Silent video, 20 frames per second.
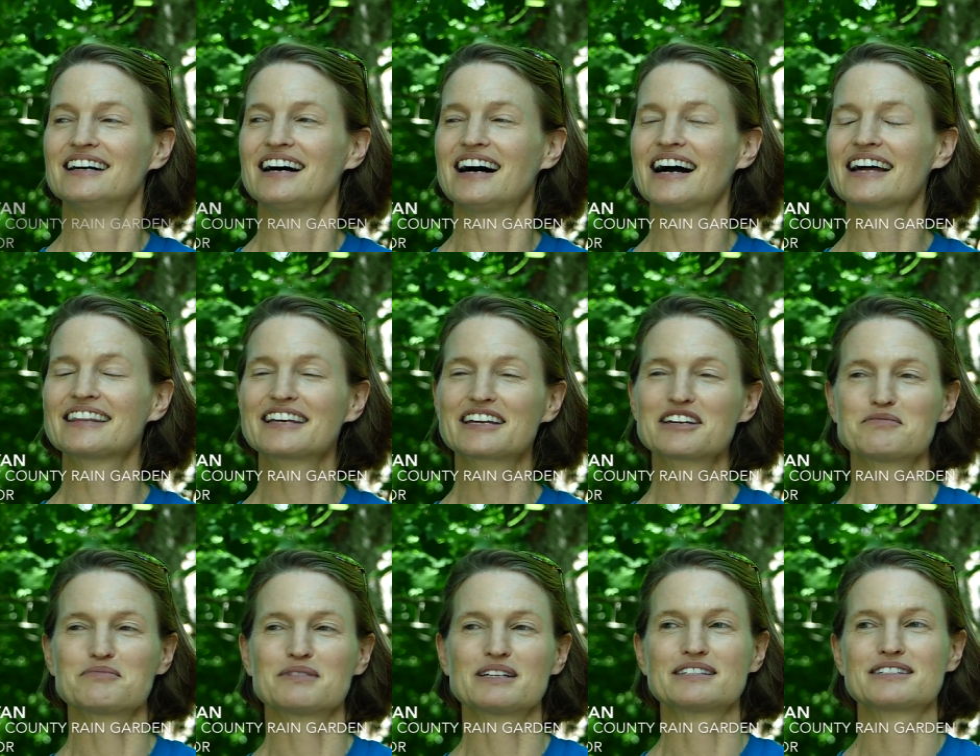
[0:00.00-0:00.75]
I think
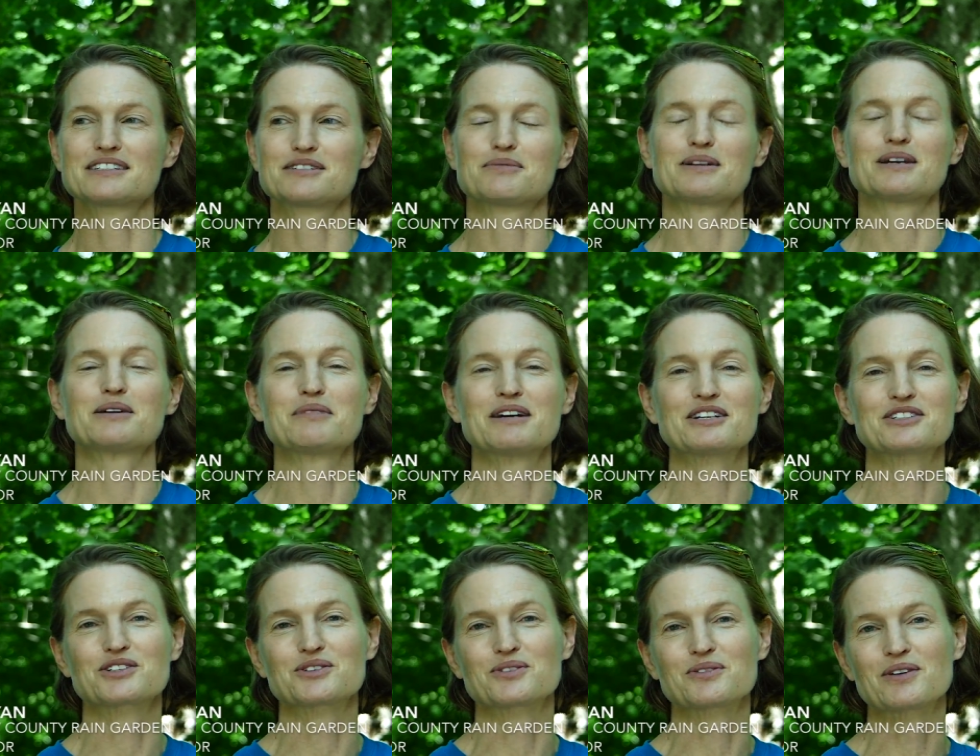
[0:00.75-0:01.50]
it means to be a
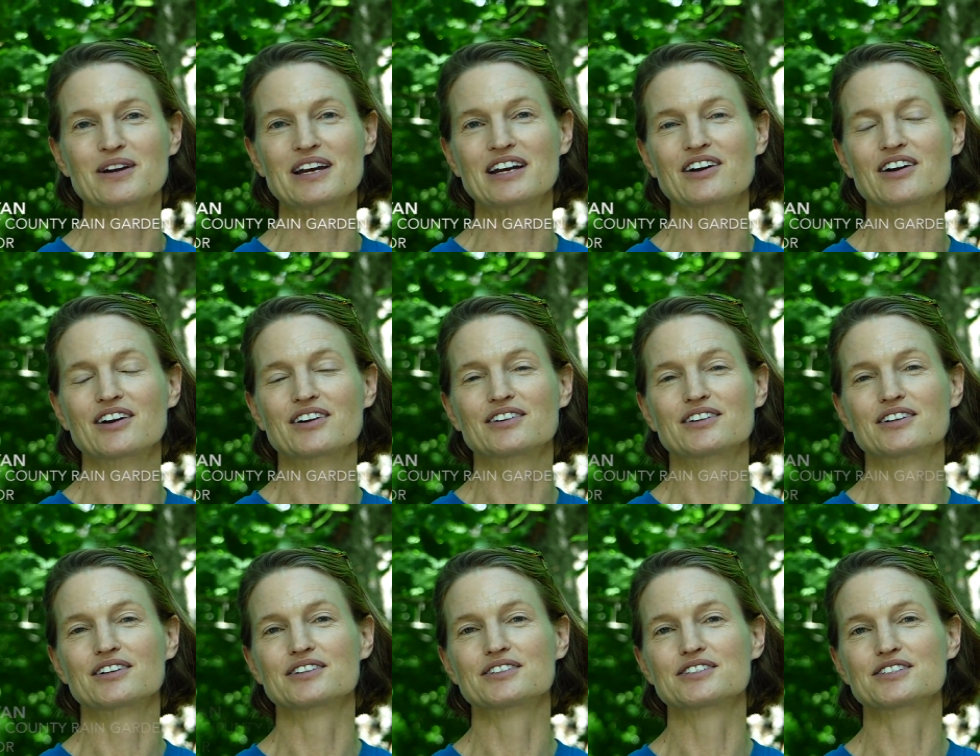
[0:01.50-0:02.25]
master rain
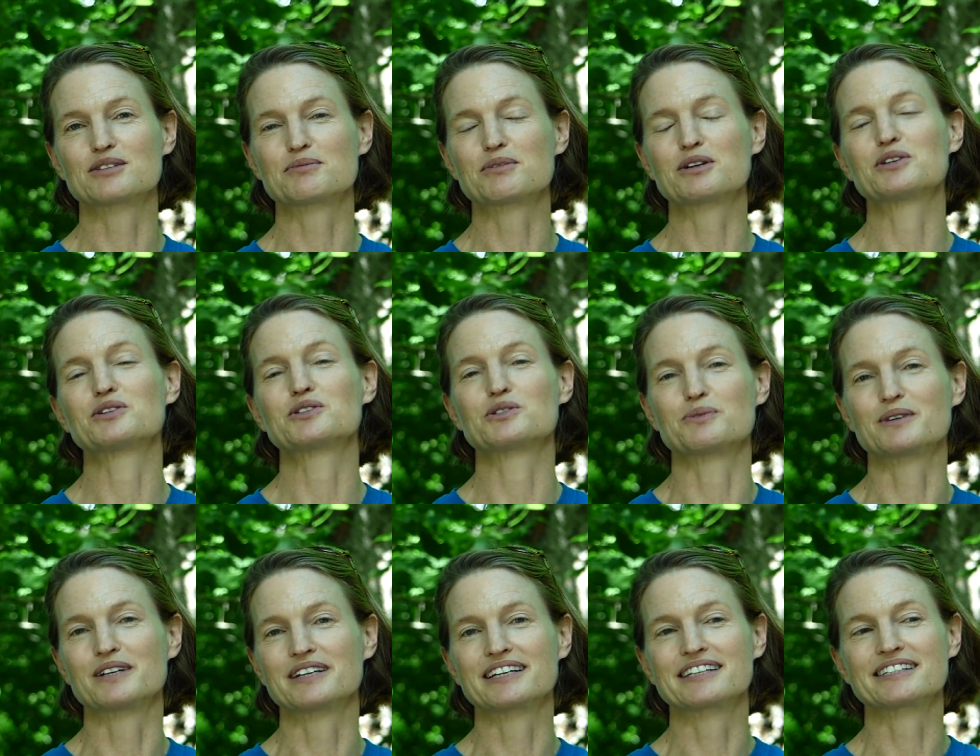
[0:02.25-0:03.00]
gardener, someone who's
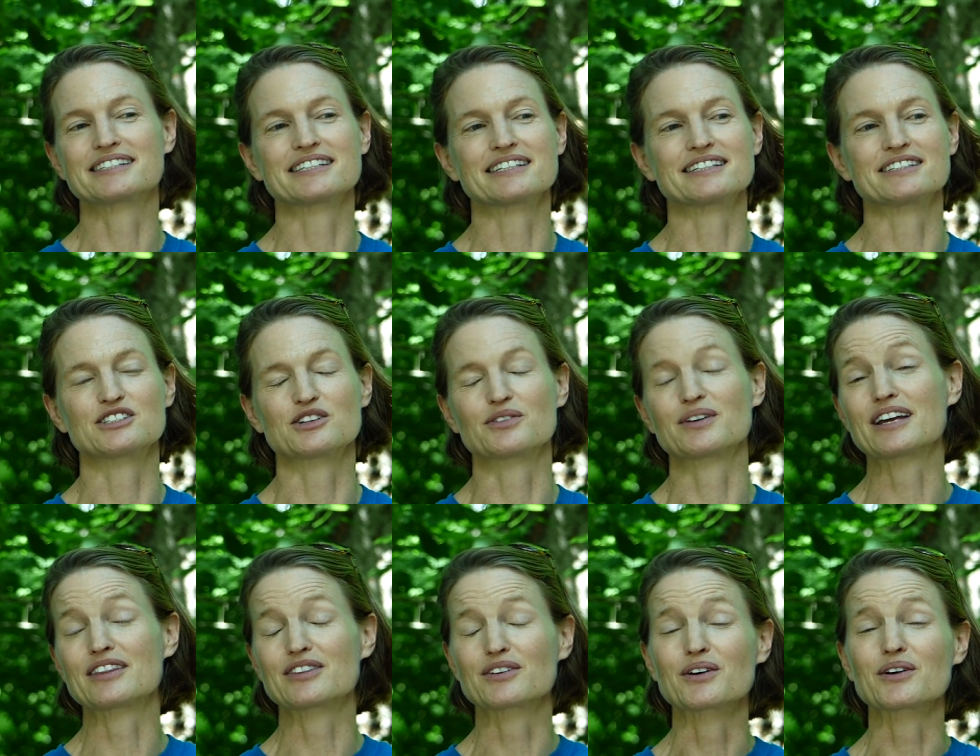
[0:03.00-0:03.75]
willing to
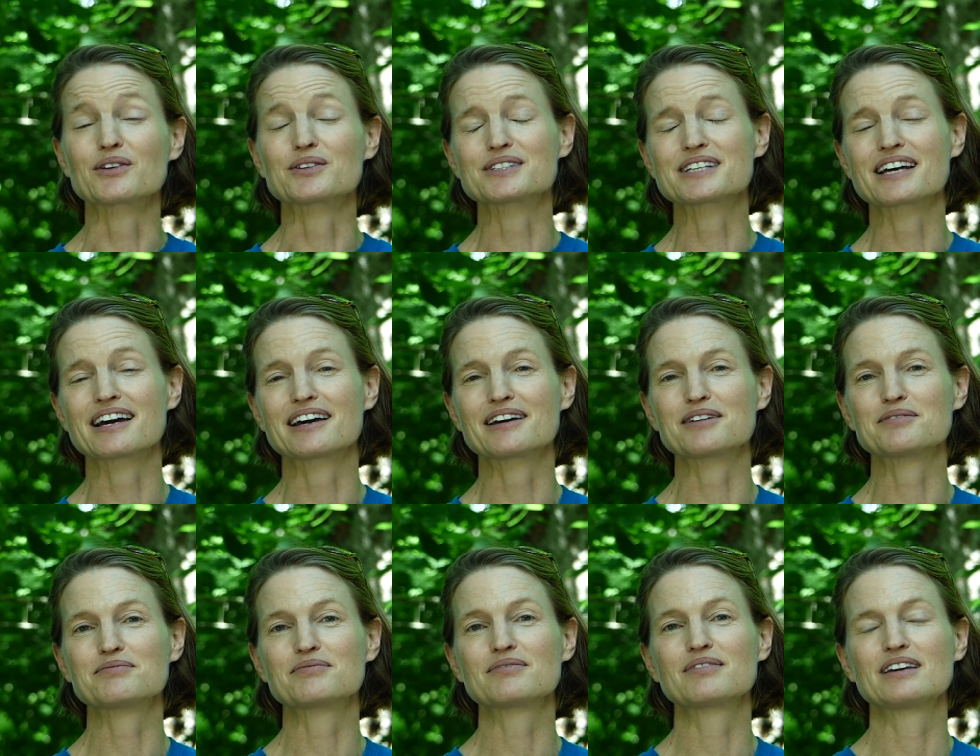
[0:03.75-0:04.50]
donate their own
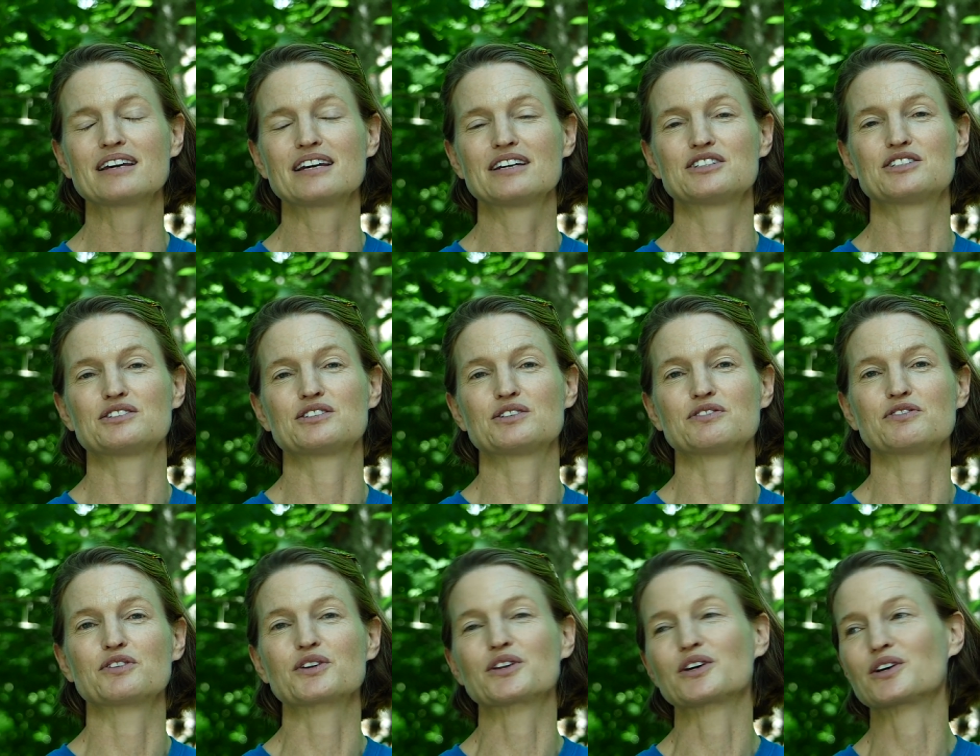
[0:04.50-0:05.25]
time
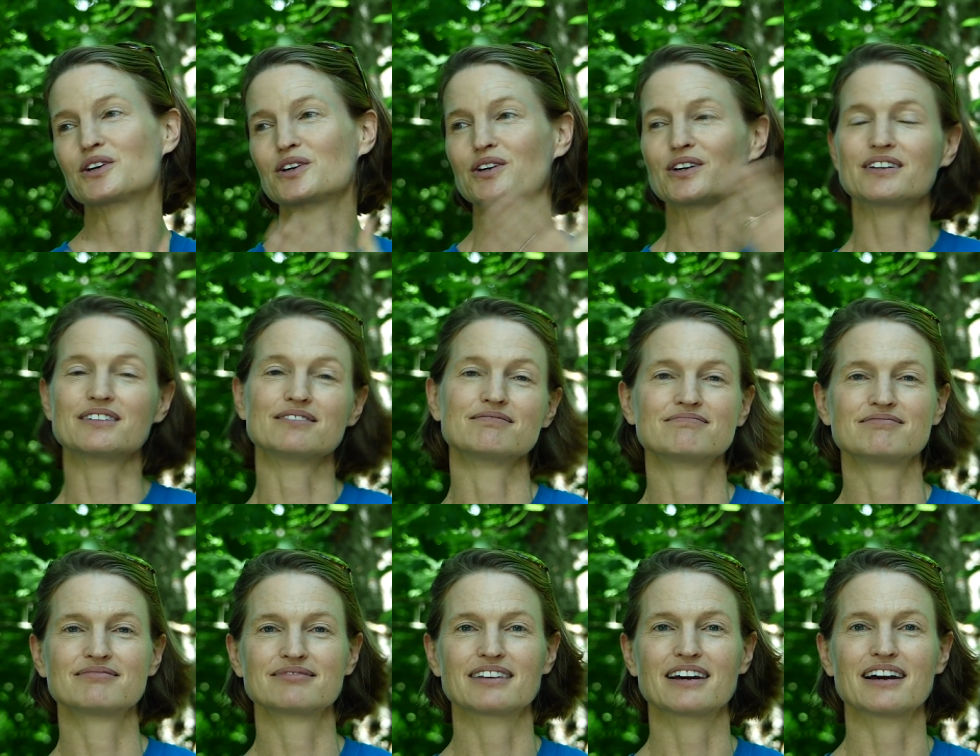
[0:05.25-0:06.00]
for the good
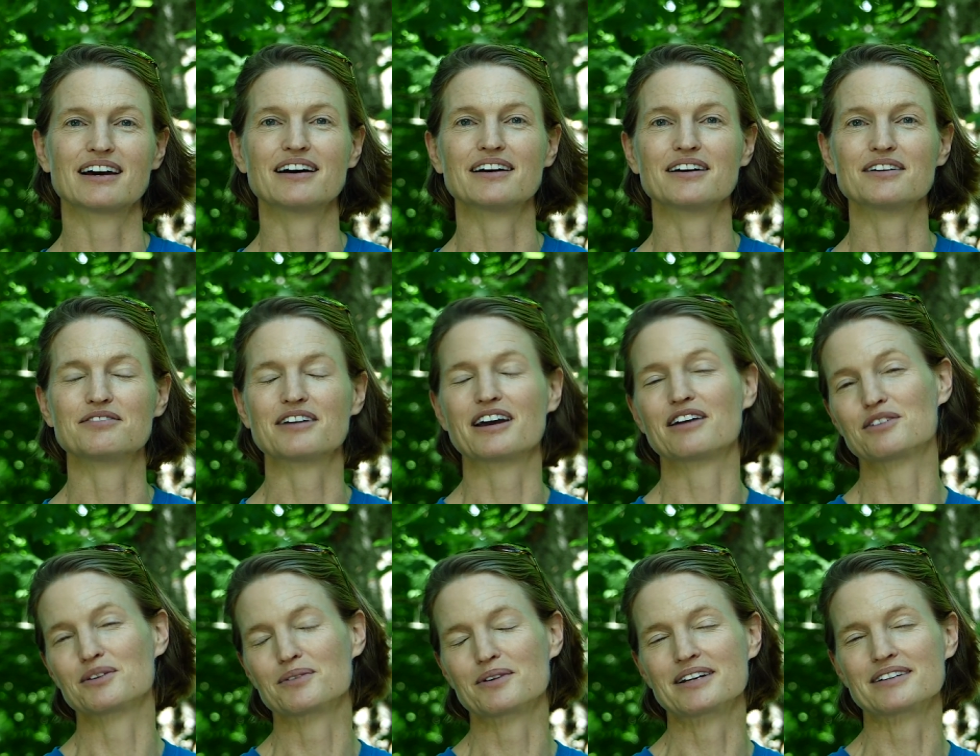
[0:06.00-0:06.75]
of
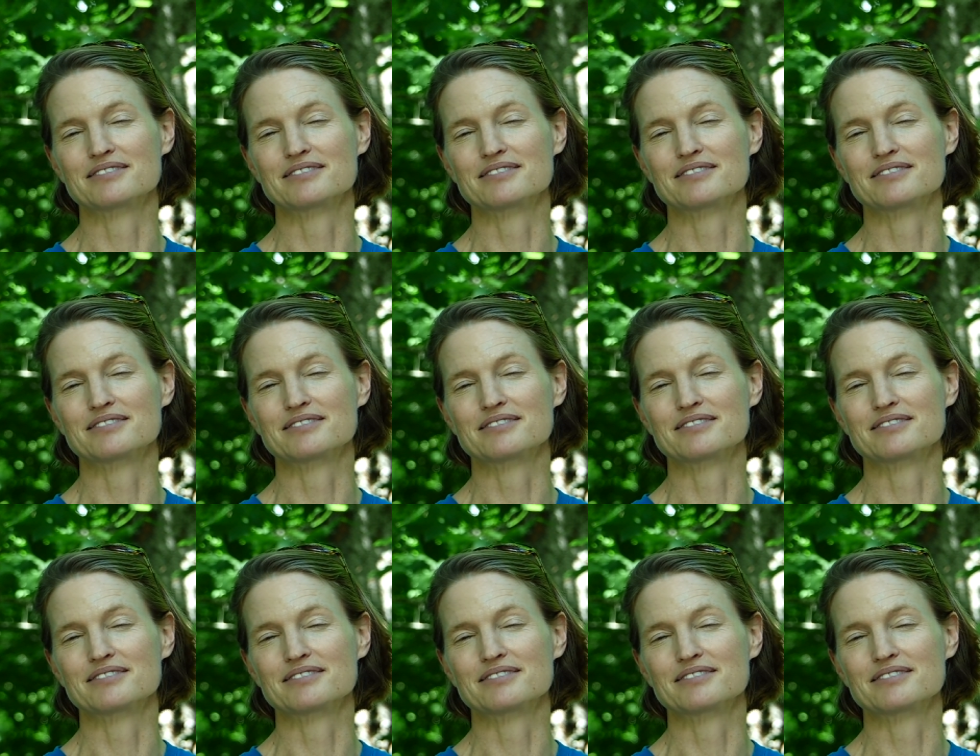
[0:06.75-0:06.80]
everyone.